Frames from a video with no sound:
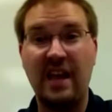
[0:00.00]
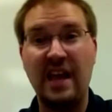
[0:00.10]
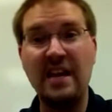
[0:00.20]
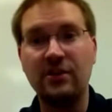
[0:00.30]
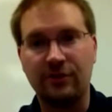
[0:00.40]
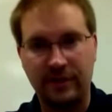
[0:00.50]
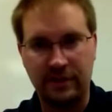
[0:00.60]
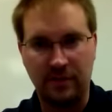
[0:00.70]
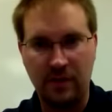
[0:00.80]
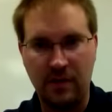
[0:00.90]

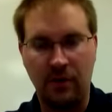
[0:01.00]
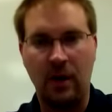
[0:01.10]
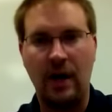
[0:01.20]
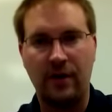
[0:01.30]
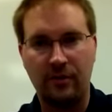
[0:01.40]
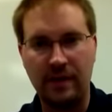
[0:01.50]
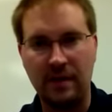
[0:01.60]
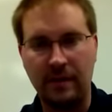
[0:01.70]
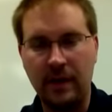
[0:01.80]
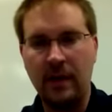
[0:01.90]
intrinsic PEEP or auto PEEP.